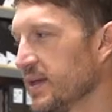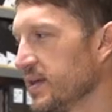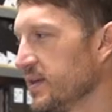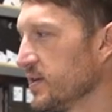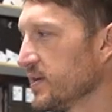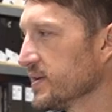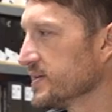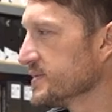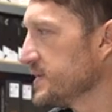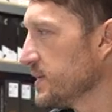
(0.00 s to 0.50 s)

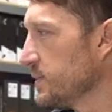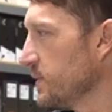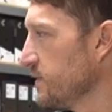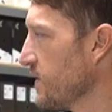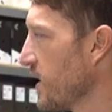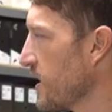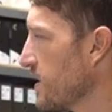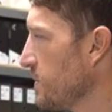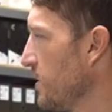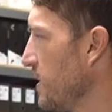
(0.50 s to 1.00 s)
You can see we've
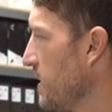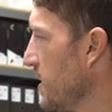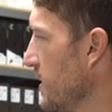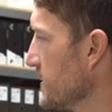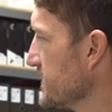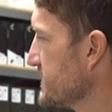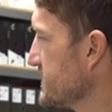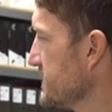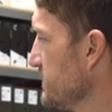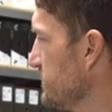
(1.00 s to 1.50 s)
got them
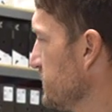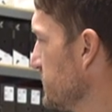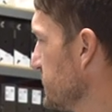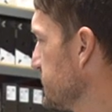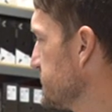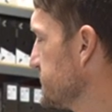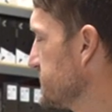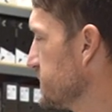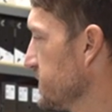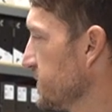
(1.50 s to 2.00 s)
all
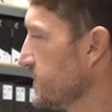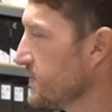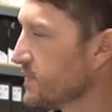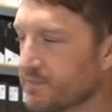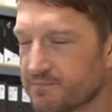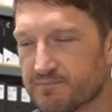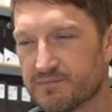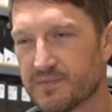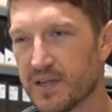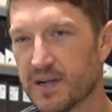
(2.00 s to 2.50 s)
assembled. So,
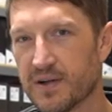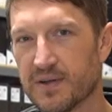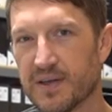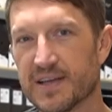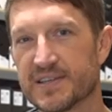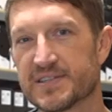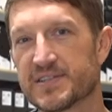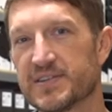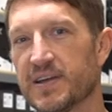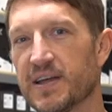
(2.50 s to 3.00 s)
you know,
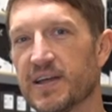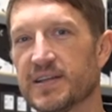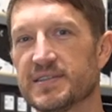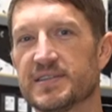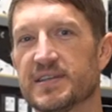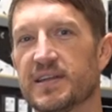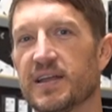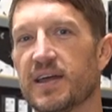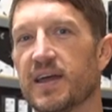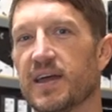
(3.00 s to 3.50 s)
yesterday and
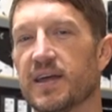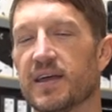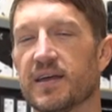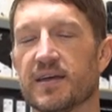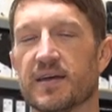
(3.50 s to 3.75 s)
today,